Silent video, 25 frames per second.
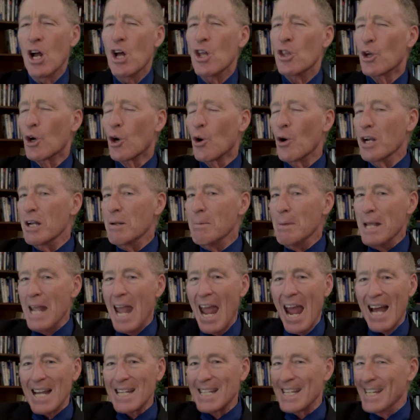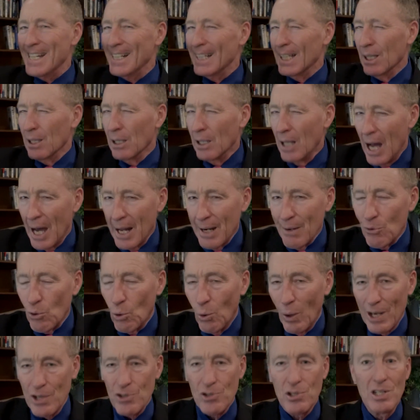they're going to be asking a lot of
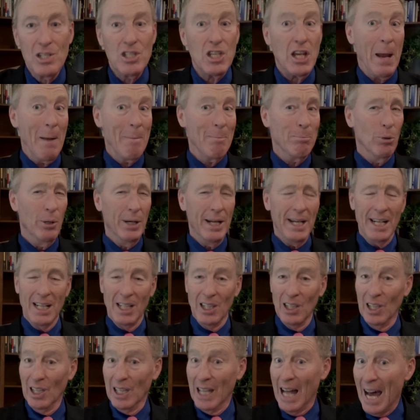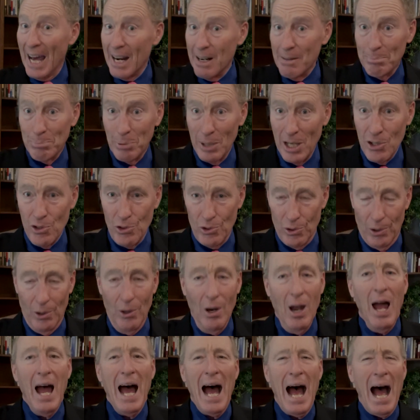questions and putting a lot of pressure